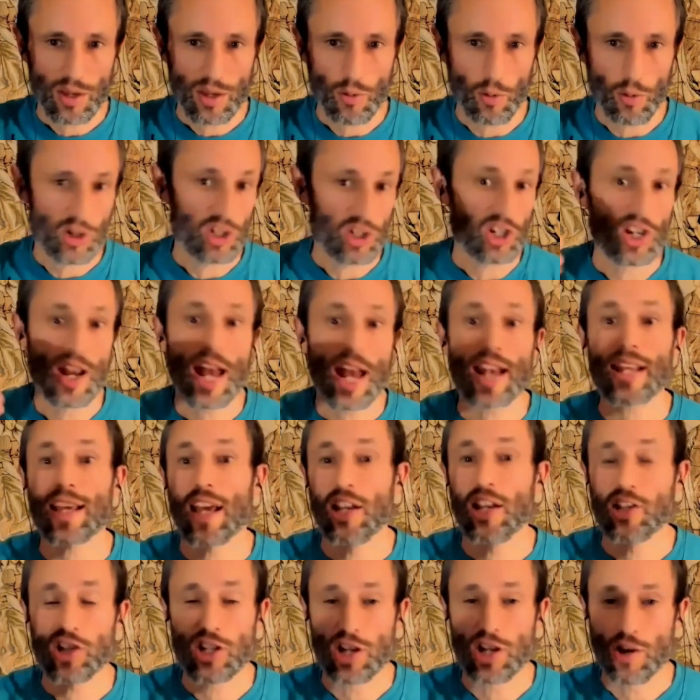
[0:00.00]
or genetic
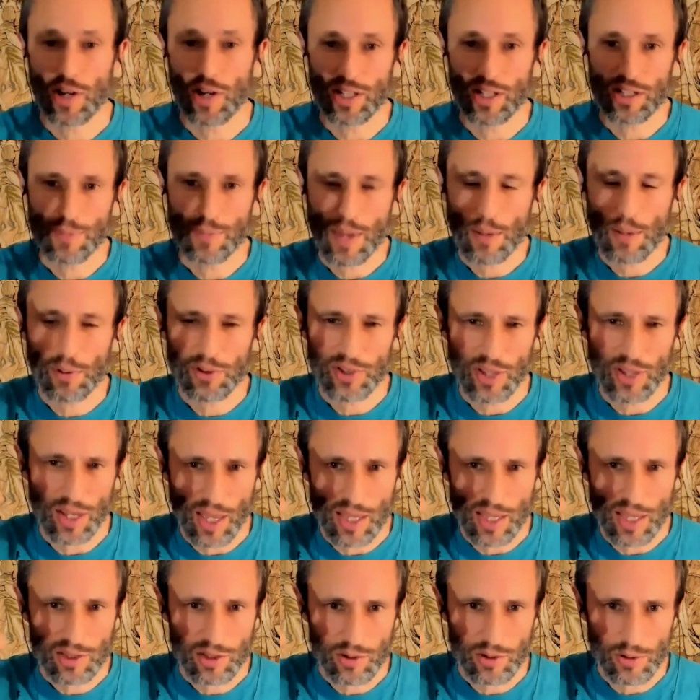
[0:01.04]
engineering, to be able to,
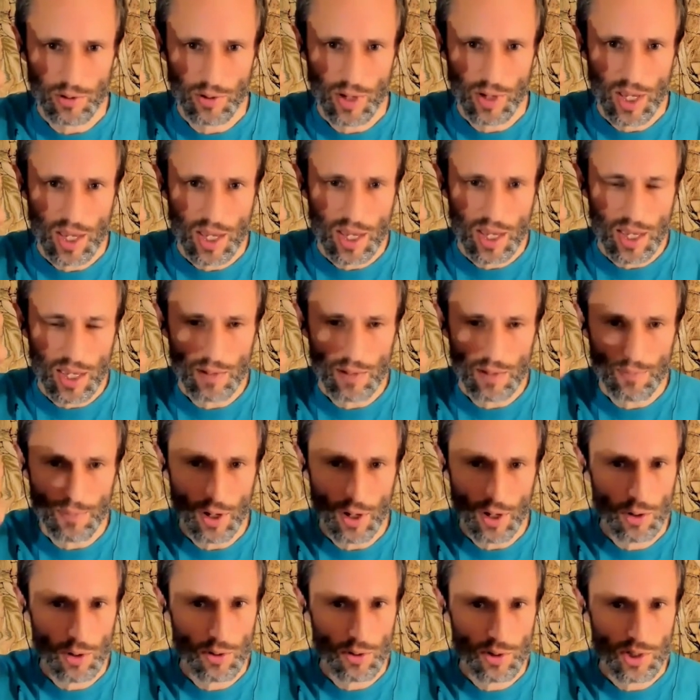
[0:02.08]
to
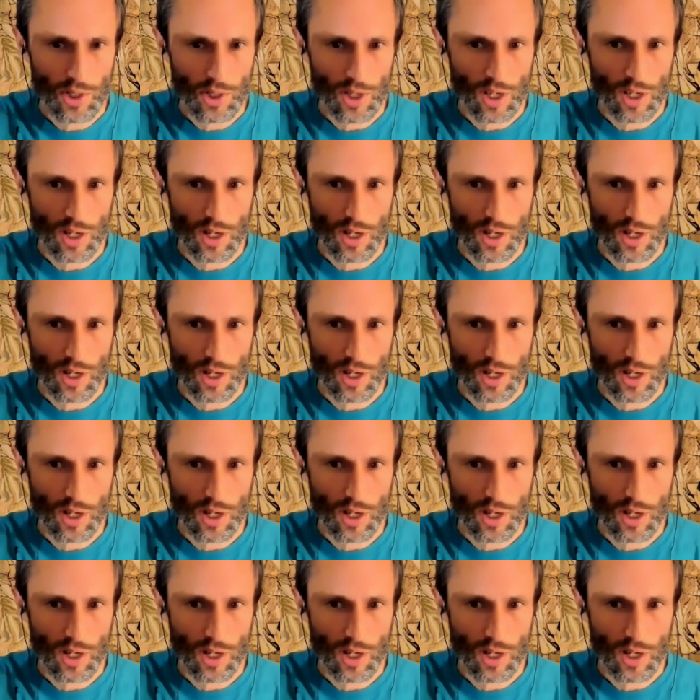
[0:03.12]
impose